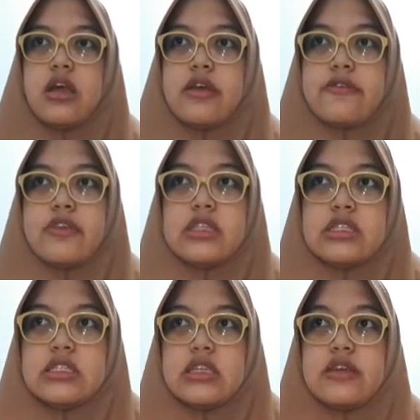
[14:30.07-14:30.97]
if
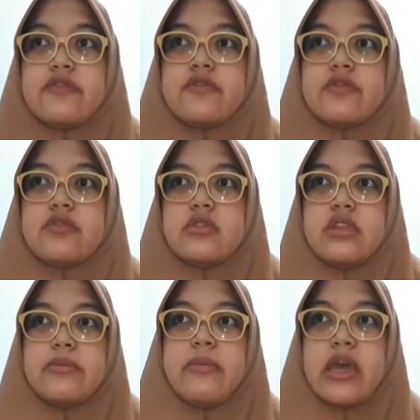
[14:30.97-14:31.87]

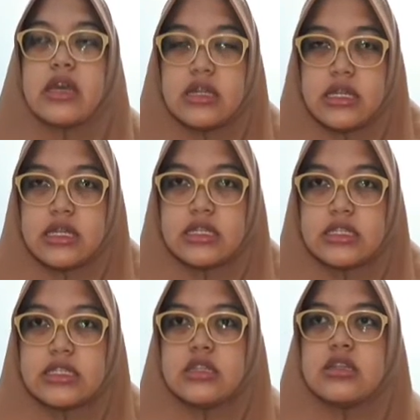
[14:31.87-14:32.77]
the
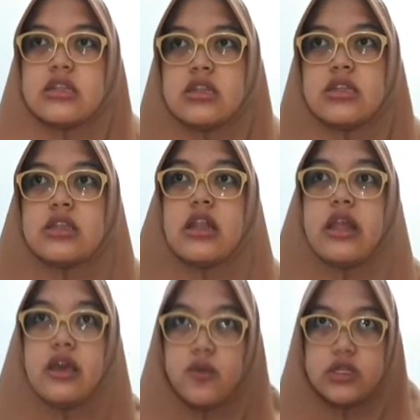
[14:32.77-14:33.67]
mechanics, the
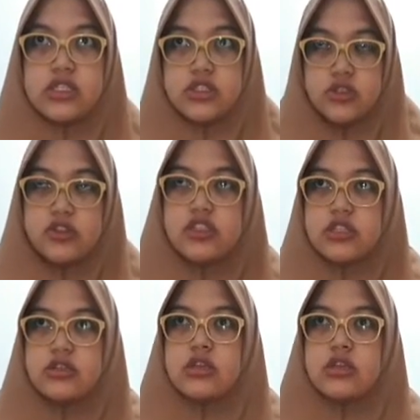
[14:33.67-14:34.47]
language use,